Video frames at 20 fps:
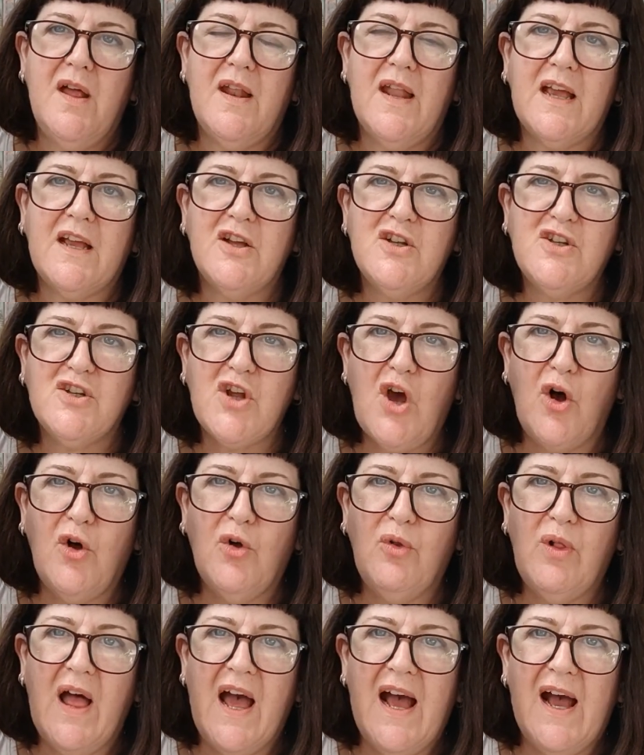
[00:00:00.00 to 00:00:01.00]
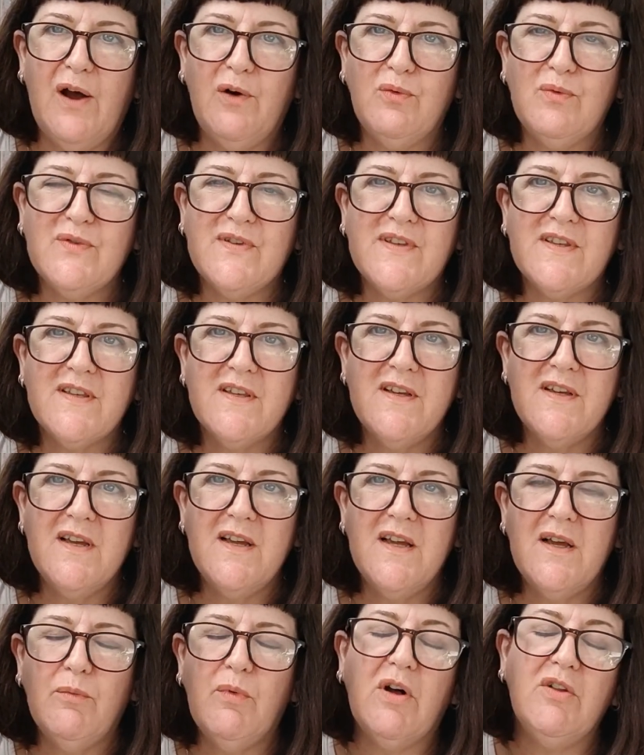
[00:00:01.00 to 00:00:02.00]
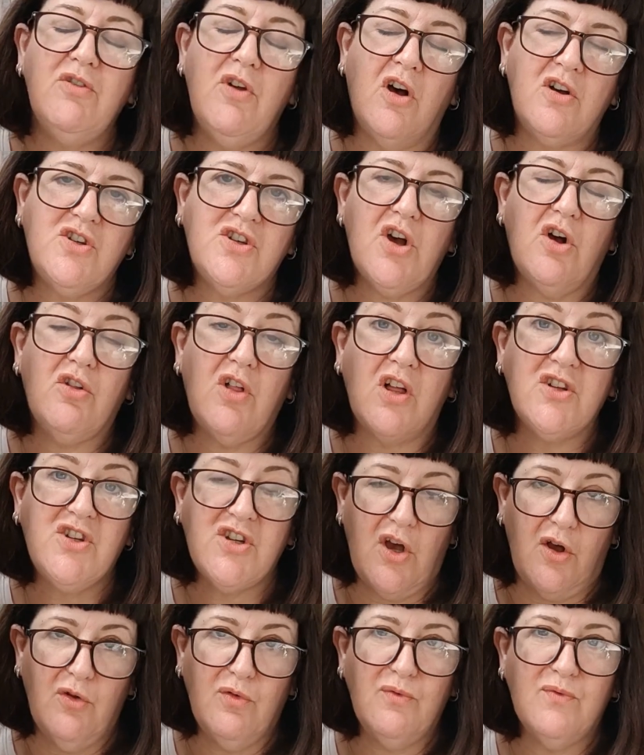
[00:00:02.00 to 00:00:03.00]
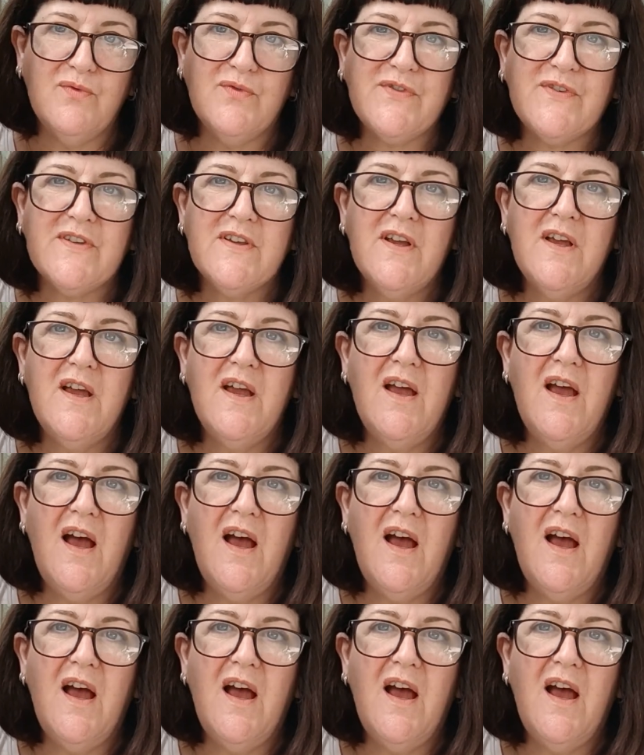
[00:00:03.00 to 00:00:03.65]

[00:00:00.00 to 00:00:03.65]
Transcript: like a dollhouse. Well, not a doll, a doll's